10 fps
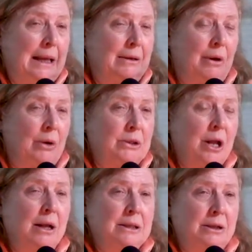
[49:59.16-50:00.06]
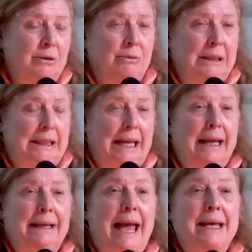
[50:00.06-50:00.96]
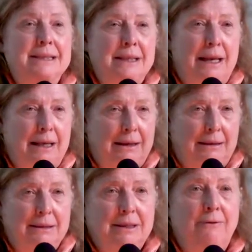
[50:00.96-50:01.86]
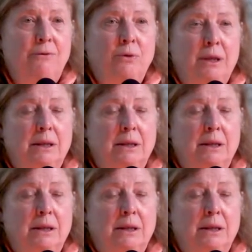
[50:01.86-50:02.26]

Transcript: you know, it's not till you really get gaslighting and so forth